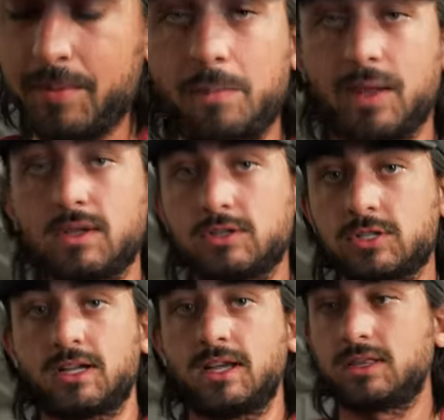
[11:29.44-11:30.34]
in a
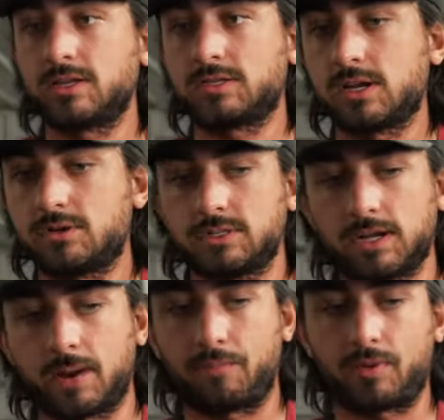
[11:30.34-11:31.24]
pinch and let's say just
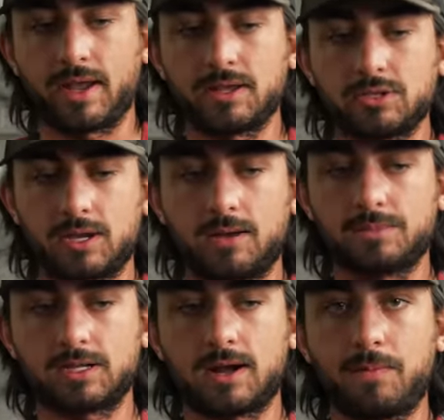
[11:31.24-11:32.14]
like a branch
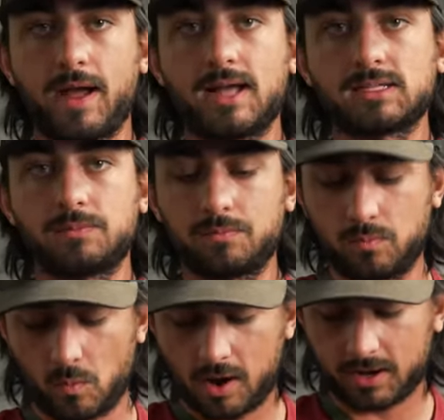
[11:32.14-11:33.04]
comes up as I'm
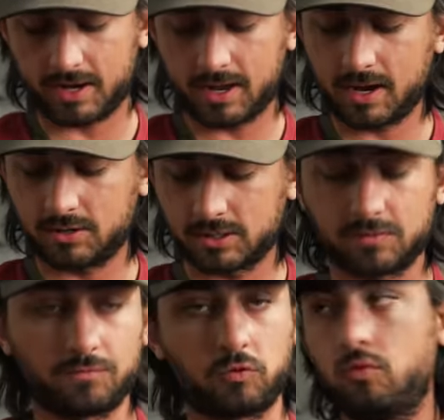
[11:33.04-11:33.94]
walking in and
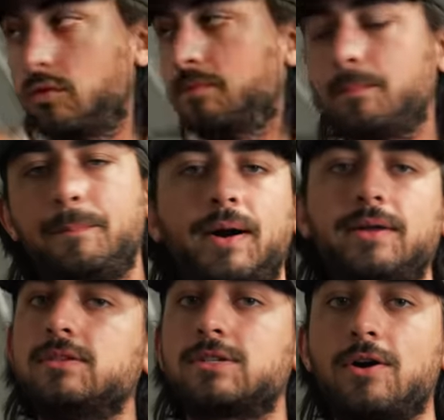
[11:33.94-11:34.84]
just
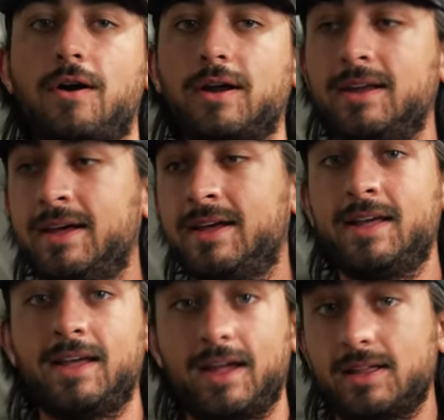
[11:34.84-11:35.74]
button's gone.
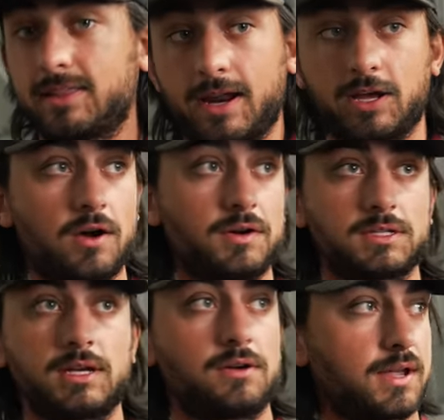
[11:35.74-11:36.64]
And then I go and
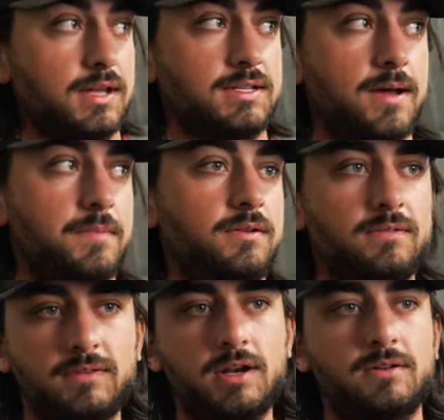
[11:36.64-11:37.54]
it's like, okay, time
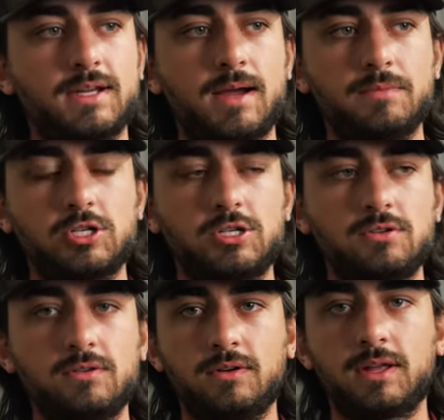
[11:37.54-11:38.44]
to
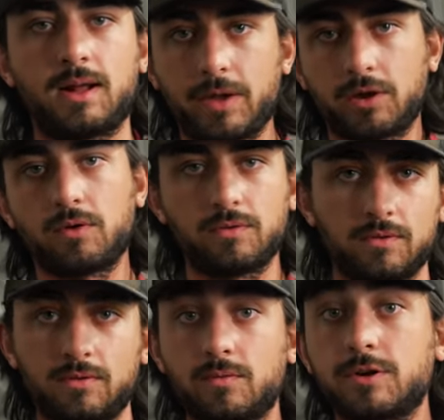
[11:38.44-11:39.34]
shoot. And I'm like,
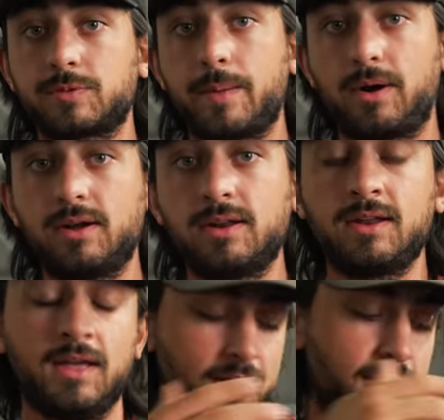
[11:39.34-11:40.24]
where's my button?
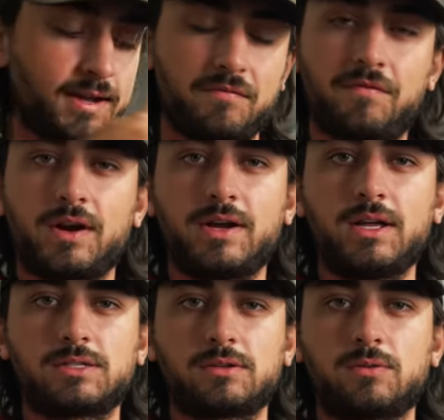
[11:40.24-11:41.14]
I can very
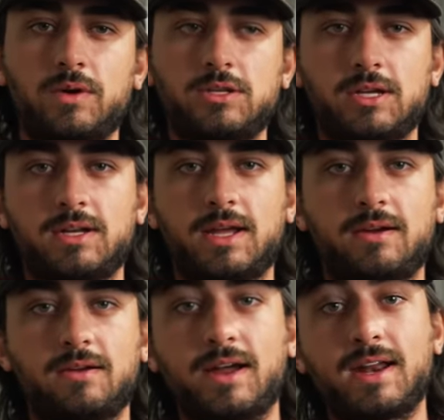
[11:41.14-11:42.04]
easily reach in
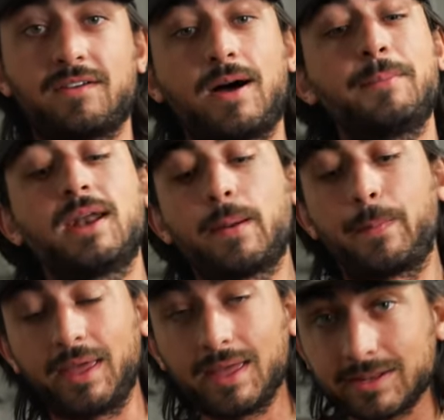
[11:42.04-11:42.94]
here. And if I'm in a
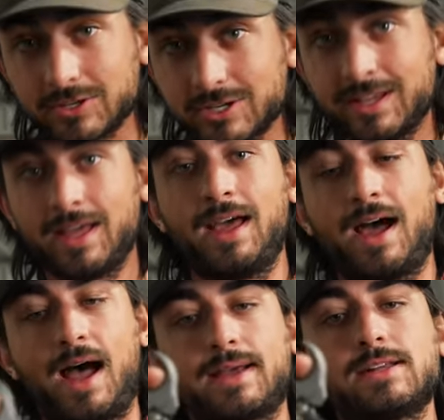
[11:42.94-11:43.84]
pinch,
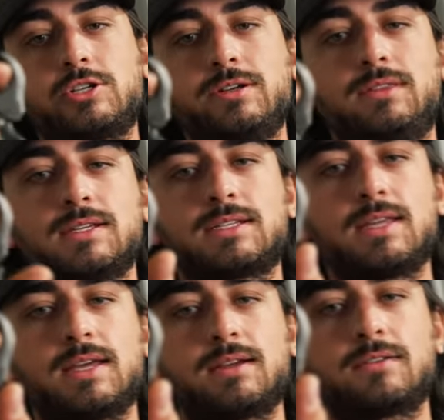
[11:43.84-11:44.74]
I can shoot this
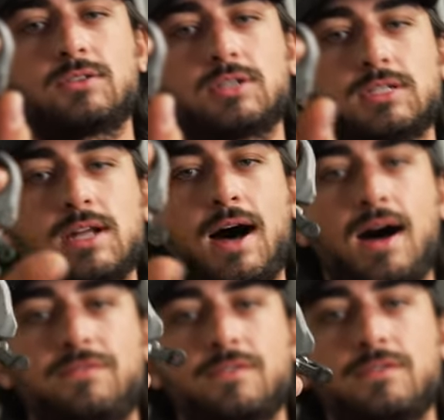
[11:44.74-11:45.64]
thing just
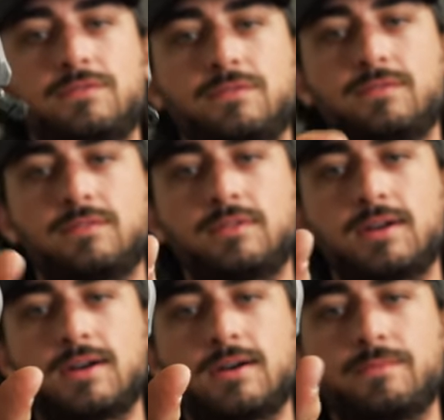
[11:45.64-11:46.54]
off of,
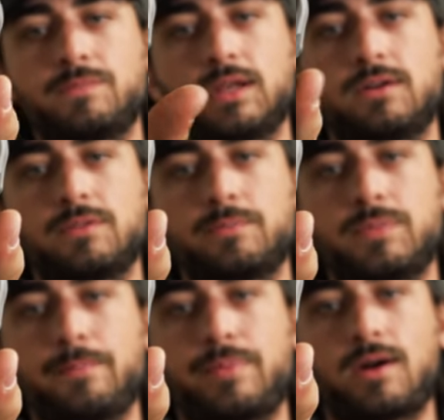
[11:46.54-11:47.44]

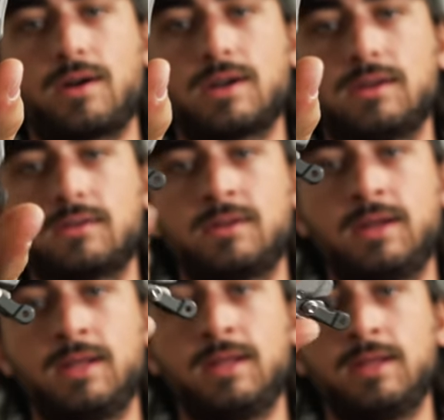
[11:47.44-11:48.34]
the bar here.
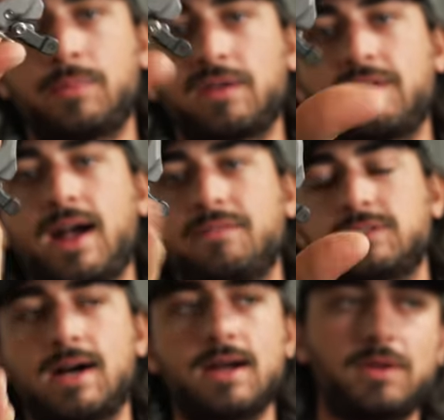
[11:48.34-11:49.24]
But if I have
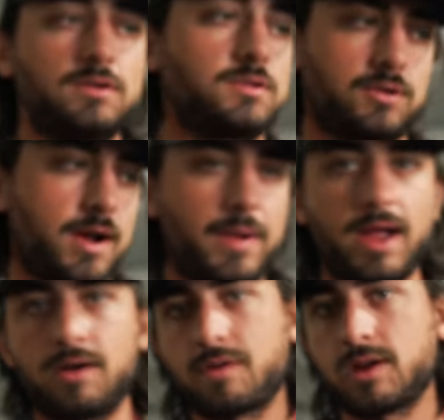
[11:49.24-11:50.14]
time, I'll just grab my
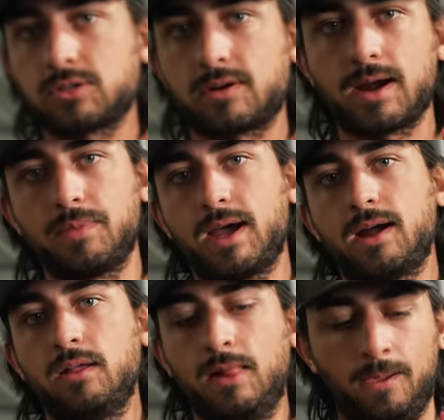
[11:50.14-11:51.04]
Allen wrench, grab
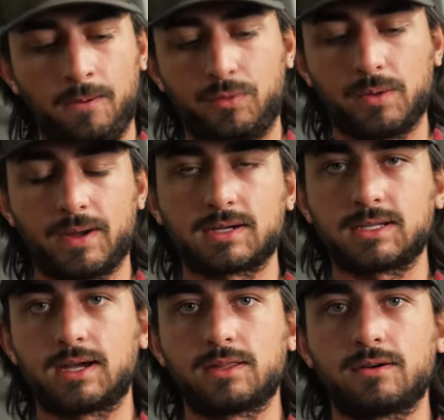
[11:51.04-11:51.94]
that, put it back
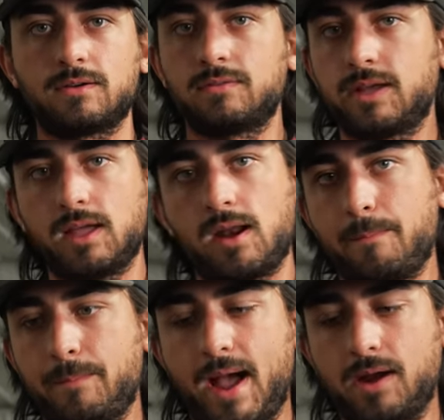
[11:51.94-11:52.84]
together, and
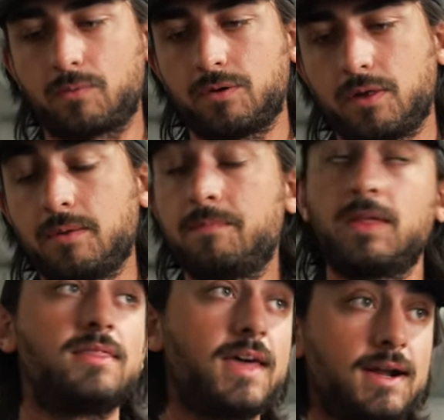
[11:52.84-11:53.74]
I'm back rolling.
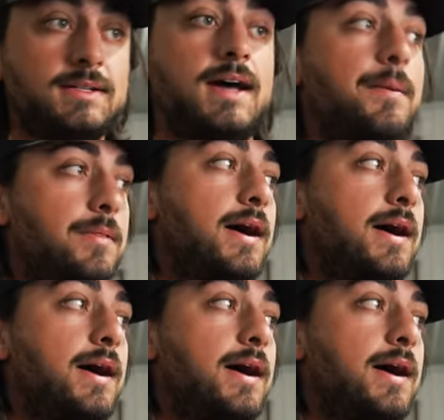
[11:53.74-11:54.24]
And then on top of